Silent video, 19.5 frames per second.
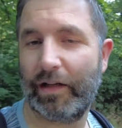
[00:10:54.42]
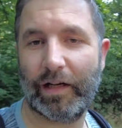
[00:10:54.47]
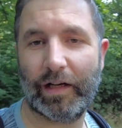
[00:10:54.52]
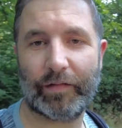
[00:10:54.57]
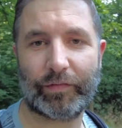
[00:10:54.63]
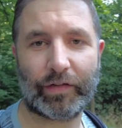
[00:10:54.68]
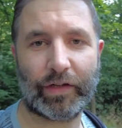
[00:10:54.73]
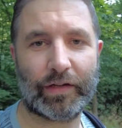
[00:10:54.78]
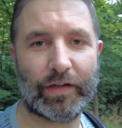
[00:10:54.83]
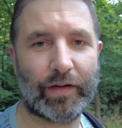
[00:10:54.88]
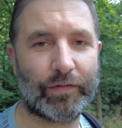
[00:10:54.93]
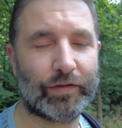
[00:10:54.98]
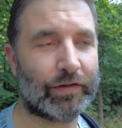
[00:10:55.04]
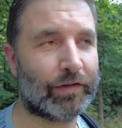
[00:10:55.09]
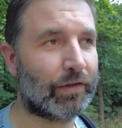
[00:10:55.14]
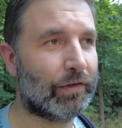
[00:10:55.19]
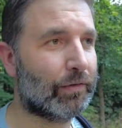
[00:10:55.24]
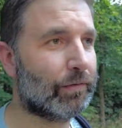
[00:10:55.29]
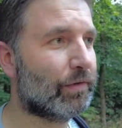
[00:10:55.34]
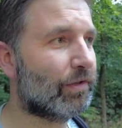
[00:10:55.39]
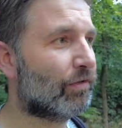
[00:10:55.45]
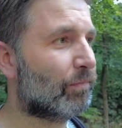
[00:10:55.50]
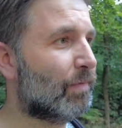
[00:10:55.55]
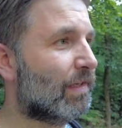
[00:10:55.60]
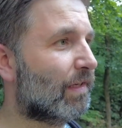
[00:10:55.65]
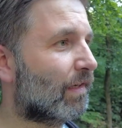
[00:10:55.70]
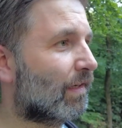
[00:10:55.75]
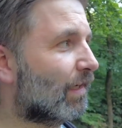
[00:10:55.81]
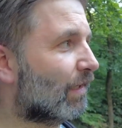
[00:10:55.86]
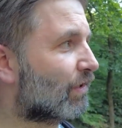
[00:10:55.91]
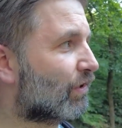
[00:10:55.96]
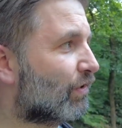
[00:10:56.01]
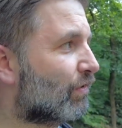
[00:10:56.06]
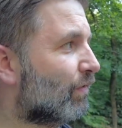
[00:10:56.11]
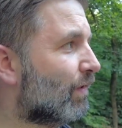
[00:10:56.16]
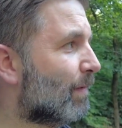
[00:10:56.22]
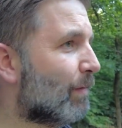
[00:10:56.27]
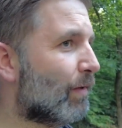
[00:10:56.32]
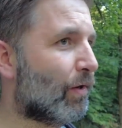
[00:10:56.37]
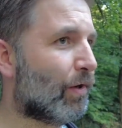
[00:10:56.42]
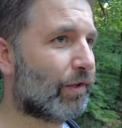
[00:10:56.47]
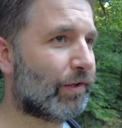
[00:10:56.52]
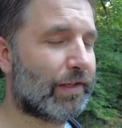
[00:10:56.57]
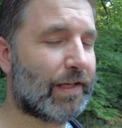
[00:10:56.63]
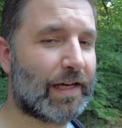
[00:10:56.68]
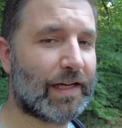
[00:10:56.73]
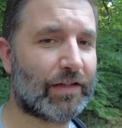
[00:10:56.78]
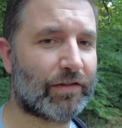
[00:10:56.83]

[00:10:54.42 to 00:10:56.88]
I've got nothing to do. It's been an extremely hot day.